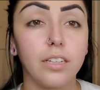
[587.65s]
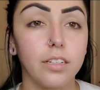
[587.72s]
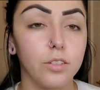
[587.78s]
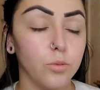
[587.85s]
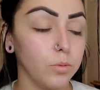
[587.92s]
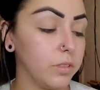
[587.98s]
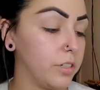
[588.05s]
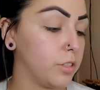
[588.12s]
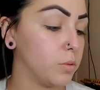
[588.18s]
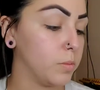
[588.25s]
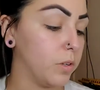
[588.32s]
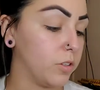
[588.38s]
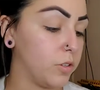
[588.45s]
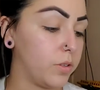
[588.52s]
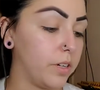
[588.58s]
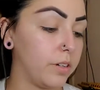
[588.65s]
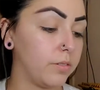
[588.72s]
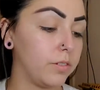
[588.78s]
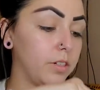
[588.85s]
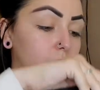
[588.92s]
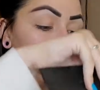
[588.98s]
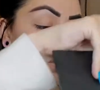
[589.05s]
That's really small. You can't
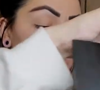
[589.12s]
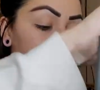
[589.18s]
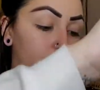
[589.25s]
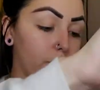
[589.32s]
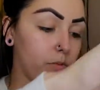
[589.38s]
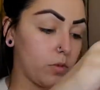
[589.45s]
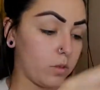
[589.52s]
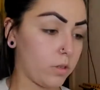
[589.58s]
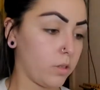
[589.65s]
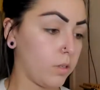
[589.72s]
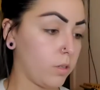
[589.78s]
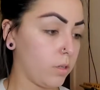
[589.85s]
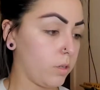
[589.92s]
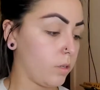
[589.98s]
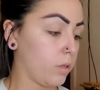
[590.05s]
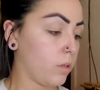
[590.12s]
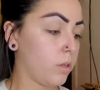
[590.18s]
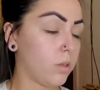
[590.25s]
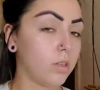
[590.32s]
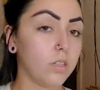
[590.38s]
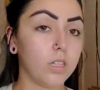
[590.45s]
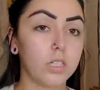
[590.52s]
read it, but
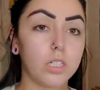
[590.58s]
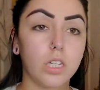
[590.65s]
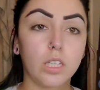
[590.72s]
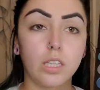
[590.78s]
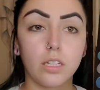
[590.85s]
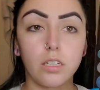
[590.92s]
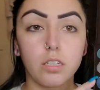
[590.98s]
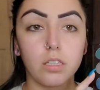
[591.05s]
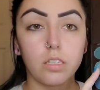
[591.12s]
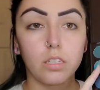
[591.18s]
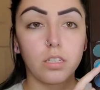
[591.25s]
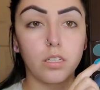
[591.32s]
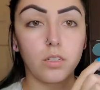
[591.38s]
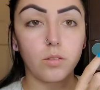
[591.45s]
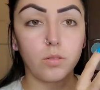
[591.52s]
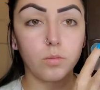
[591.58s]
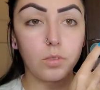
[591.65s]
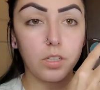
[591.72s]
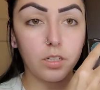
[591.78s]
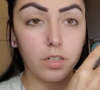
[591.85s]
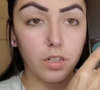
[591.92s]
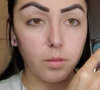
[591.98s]
looks like this. And we
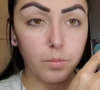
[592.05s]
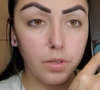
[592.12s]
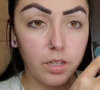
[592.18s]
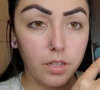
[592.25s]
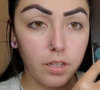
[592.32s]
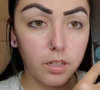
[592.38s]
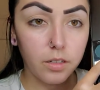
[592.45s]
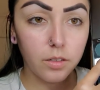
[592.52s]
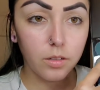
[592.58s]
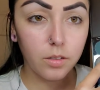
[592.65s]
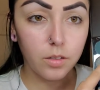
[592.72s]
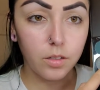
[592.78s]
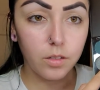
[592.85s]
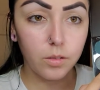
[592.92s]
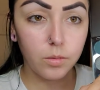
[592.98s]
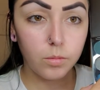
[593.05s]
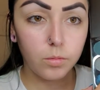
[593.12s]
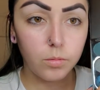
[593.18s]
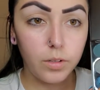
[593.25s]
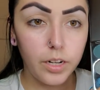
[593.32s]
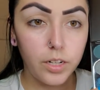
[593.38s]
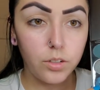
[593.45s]
are going to be
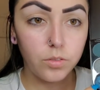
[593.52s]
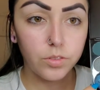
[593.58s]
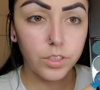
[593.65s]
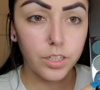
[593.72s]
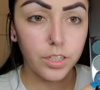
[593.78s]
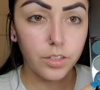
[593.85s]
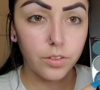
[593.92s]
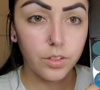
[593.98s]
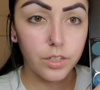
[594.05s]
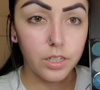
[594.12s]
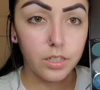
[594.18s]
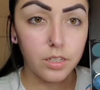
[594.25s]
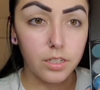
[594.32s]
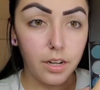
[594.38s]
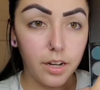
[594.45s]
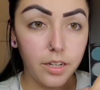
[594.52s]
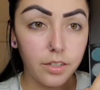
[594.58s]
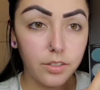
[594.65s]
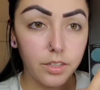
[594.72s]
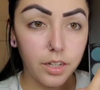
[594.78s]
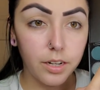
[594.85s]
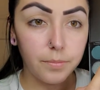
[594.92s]
right over here this entire
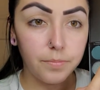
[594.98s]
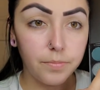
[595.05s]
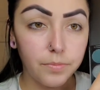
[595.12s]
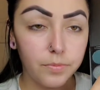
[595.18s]
time.